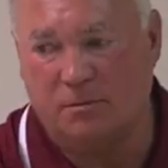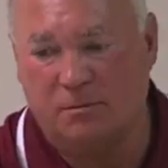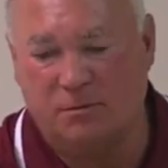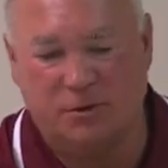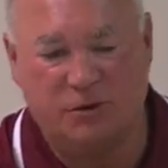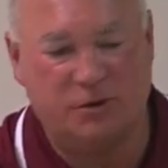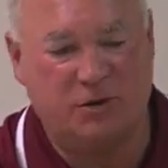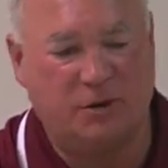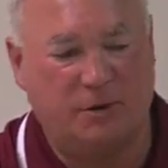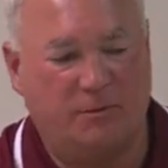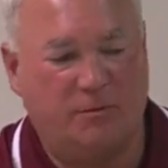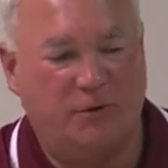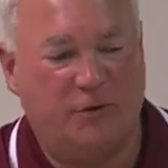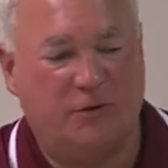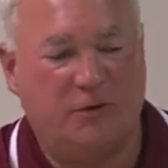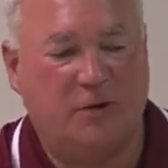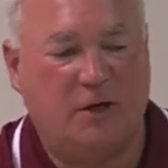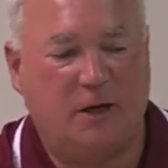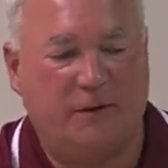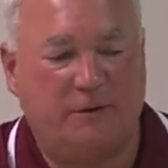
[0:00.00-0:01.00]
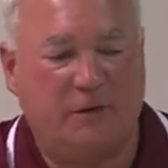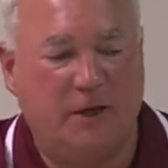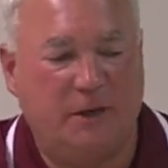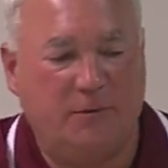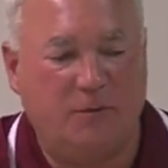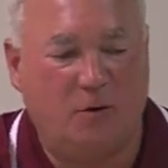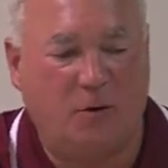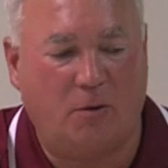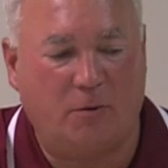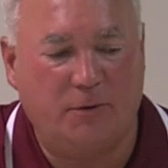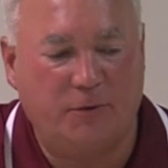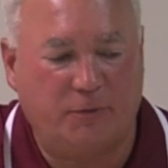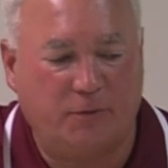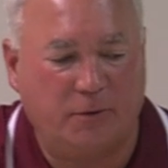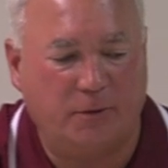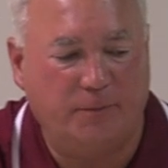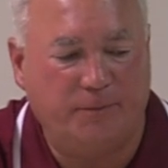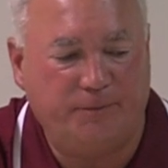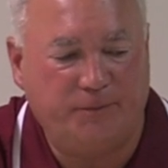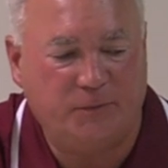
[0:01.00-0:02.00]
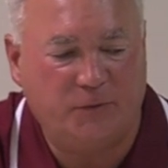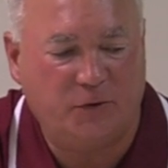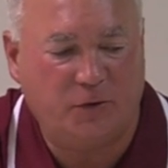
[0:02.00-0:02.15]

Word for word: just something we're just going to have to keep going through.